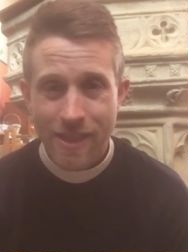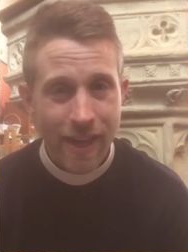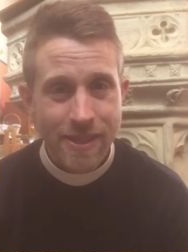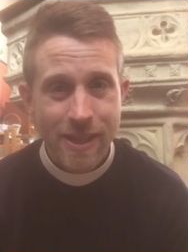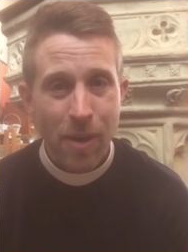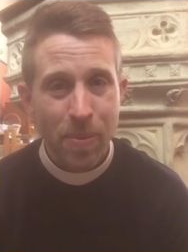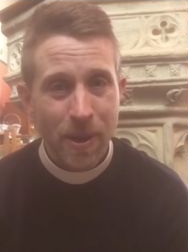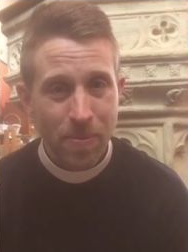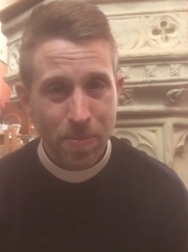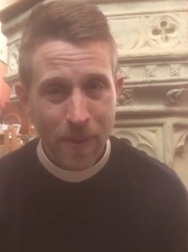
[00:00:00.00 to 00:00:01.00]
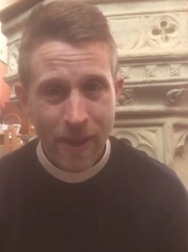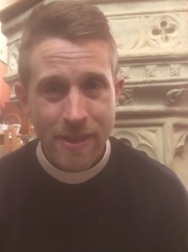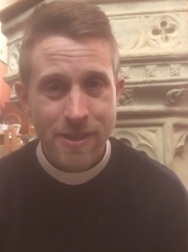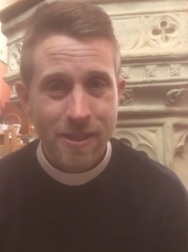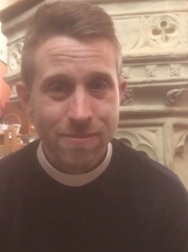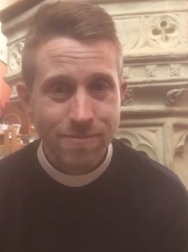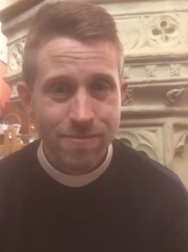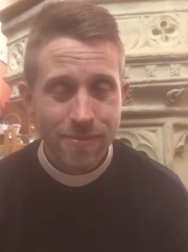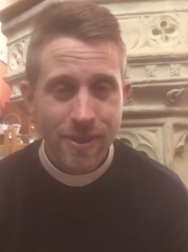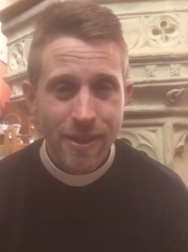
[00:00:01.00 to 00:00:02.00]
turns up in person,
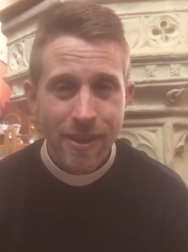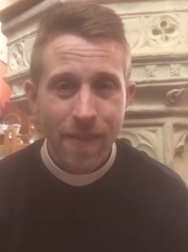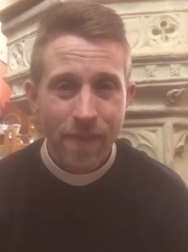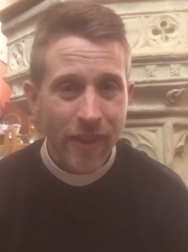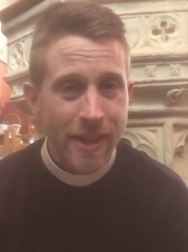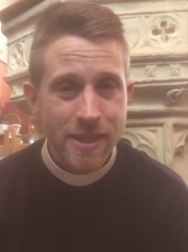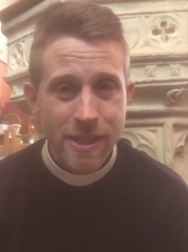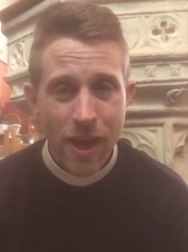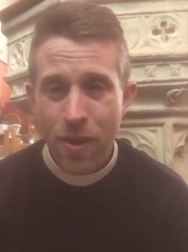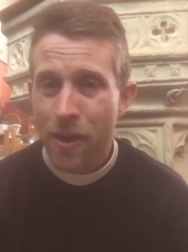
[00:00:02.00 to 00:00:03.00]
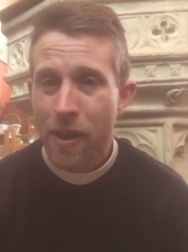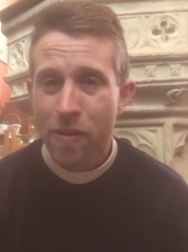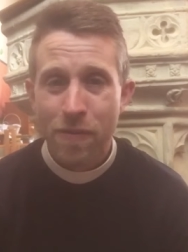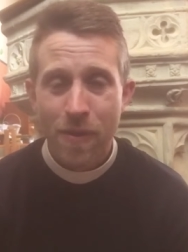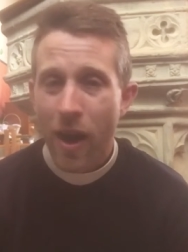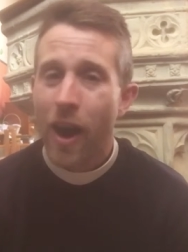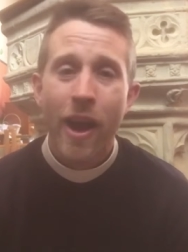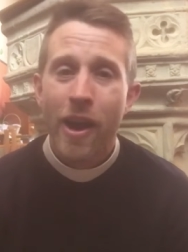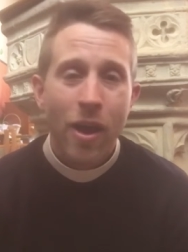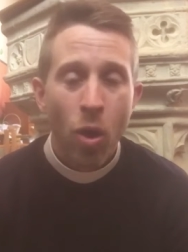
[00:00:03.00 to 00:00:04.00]
there's no
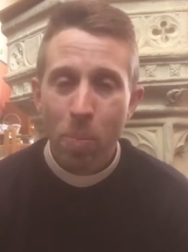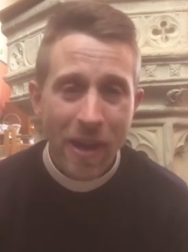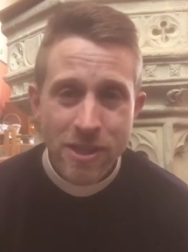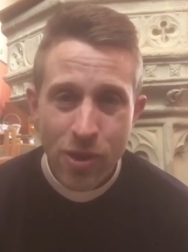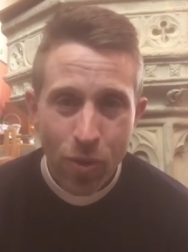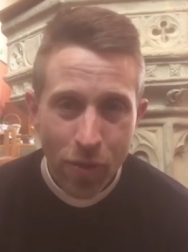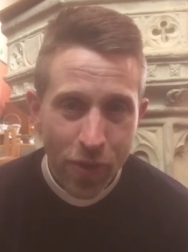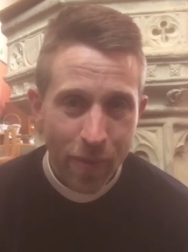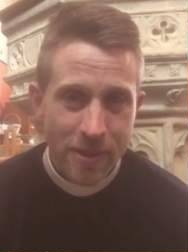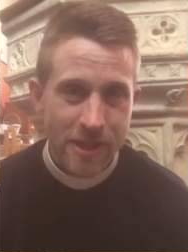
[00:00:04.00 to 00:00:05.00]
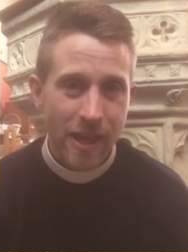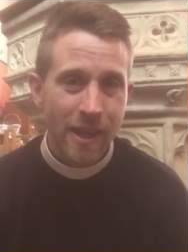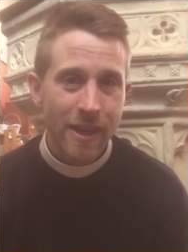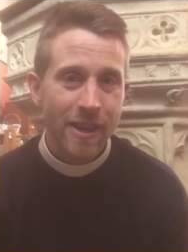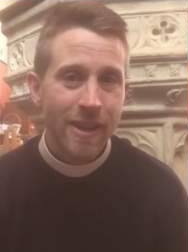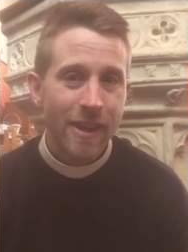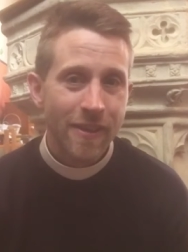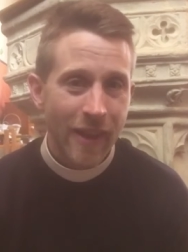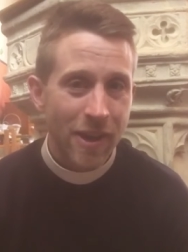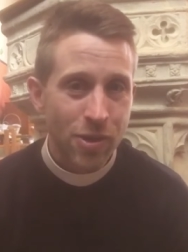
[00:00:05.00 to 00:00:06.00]
higher or better authority
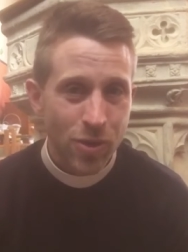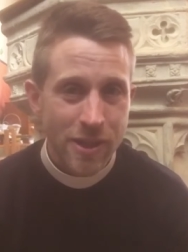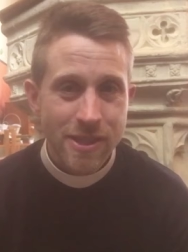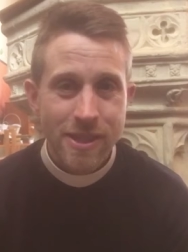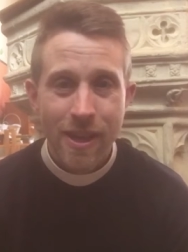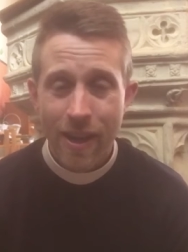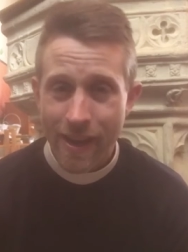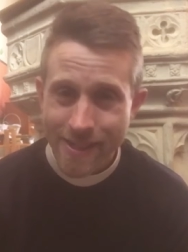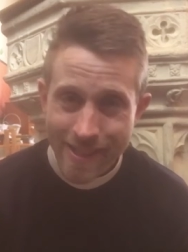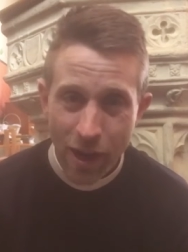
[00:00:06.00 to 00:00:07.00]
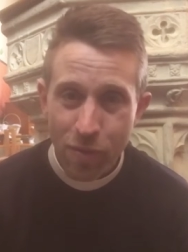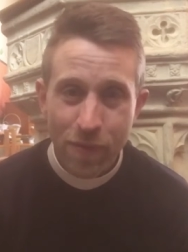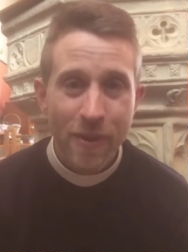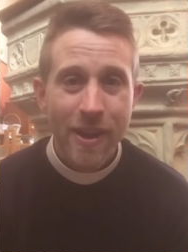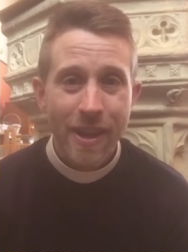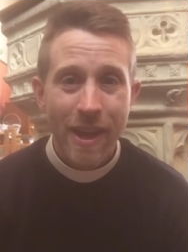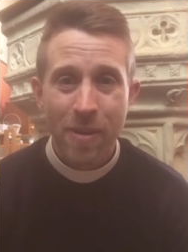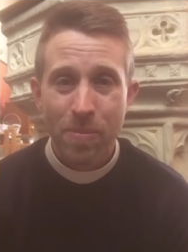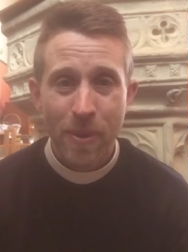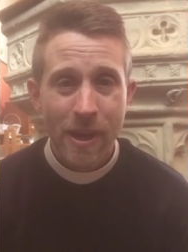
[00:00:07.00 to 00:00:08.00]
than Chris herself
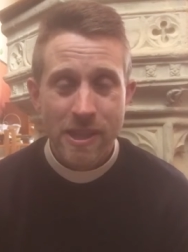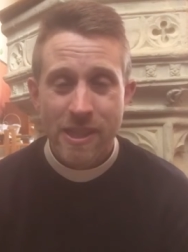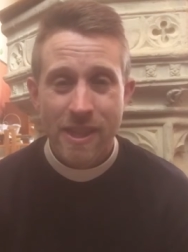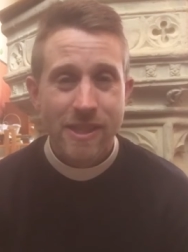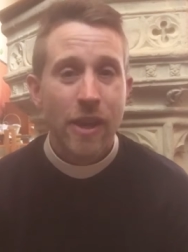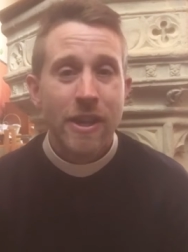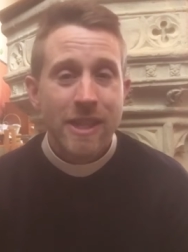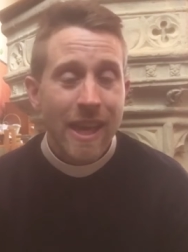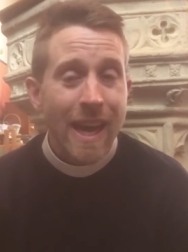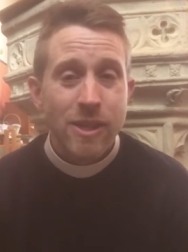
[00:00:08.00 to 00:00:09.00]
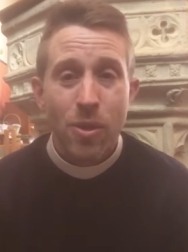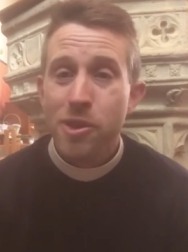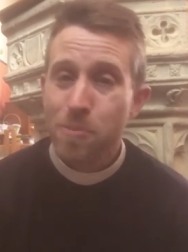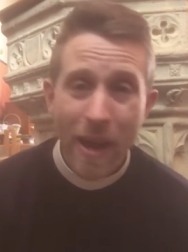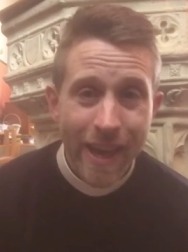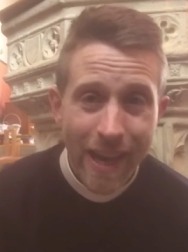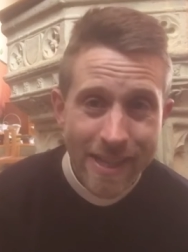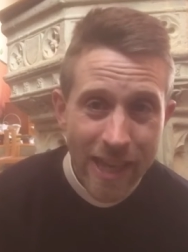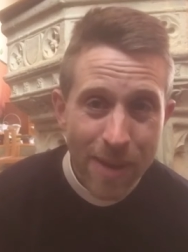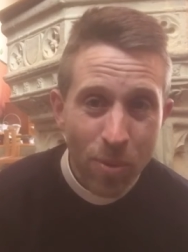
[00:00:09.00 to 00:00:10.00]
in person. There's no need to guess or
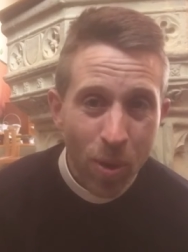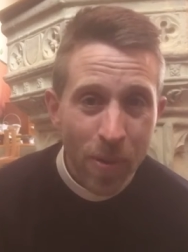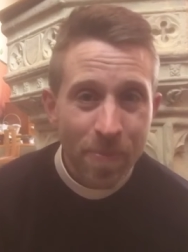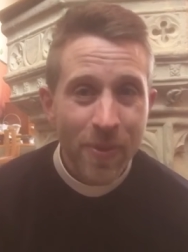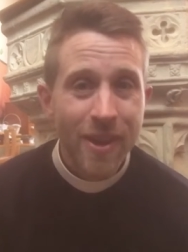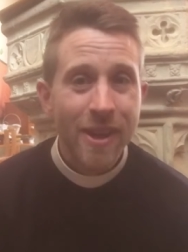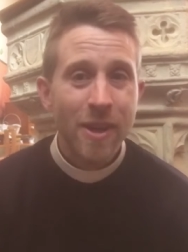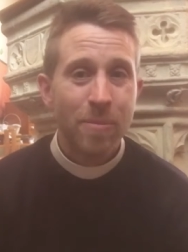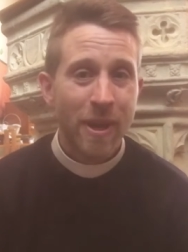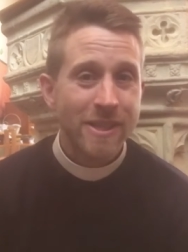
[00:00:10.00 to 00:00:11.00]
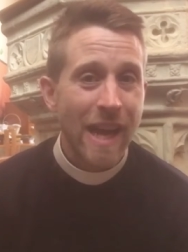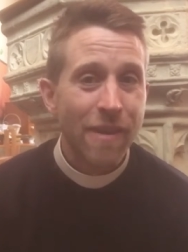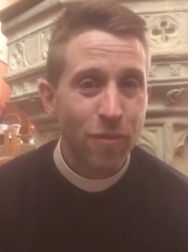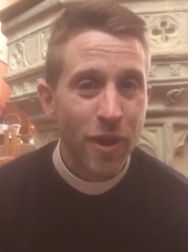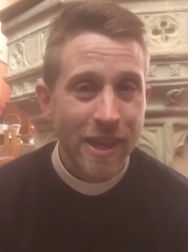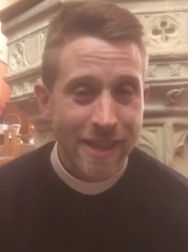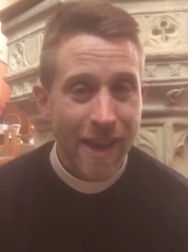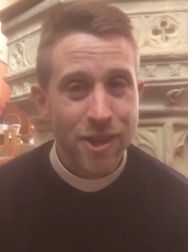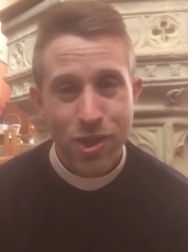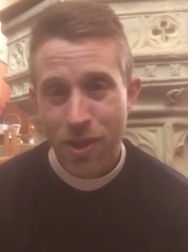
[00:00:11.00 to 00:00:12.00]
speculate anymore because everyone has
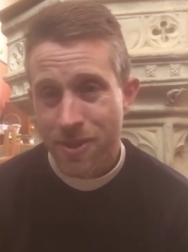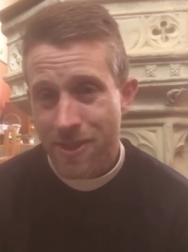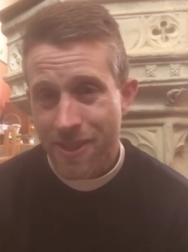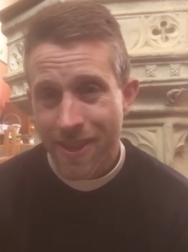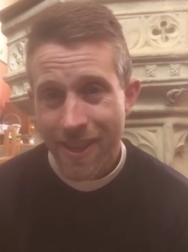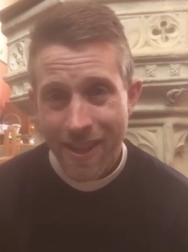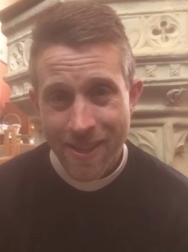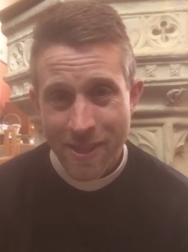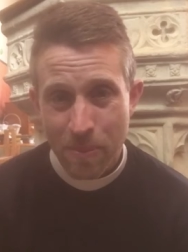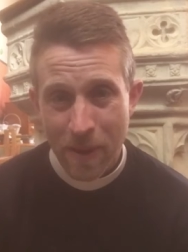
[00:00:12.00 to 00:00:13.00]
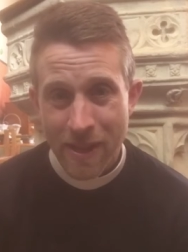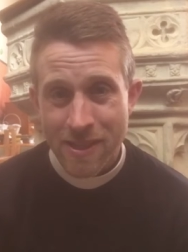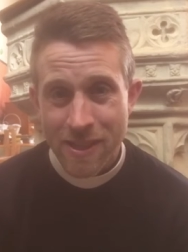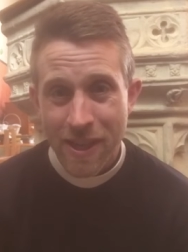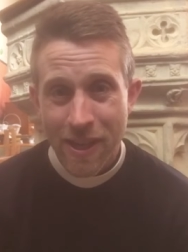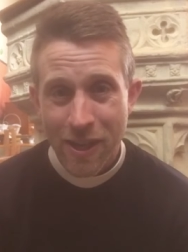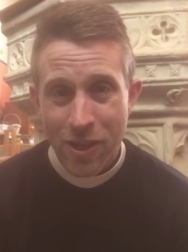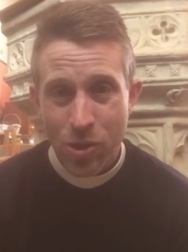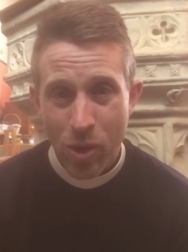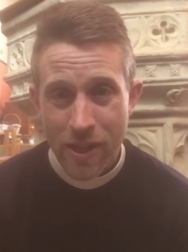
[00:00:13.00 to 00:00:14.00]
had a chance to meet
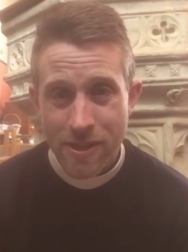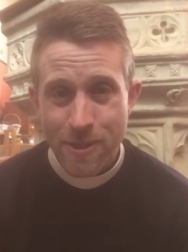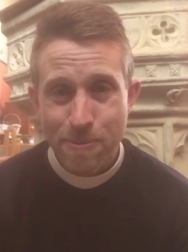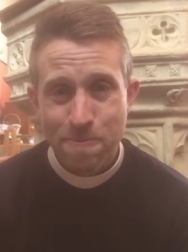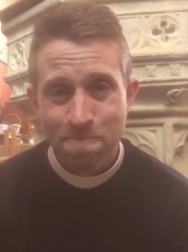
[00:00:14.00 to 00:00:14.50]
Chris.